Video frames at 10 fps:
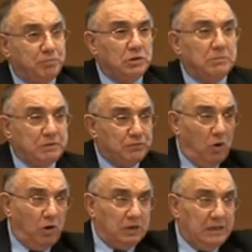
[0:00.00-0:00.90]
boom
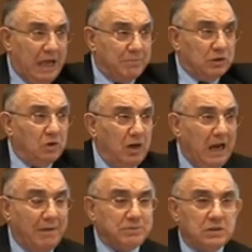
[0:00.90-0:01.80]
before the Lehman
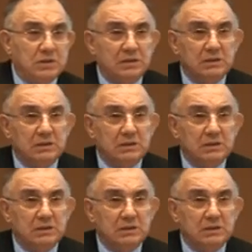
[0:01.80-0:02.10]
collapse,